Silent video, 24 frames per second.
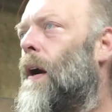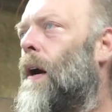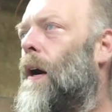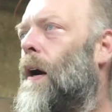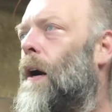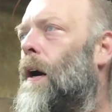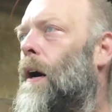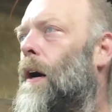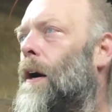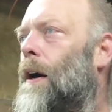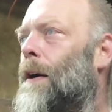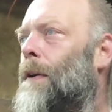
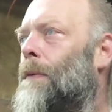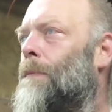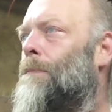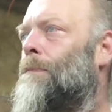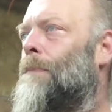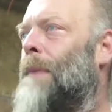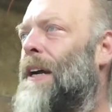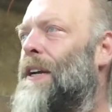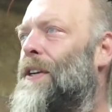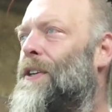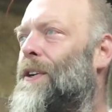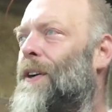
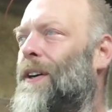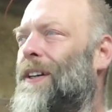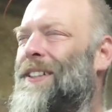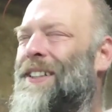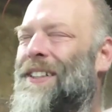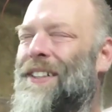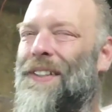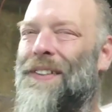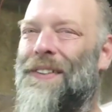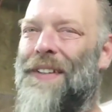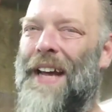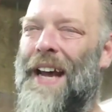My truck's
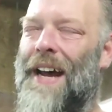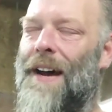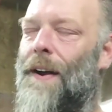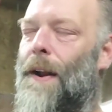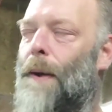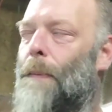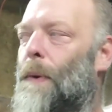still down.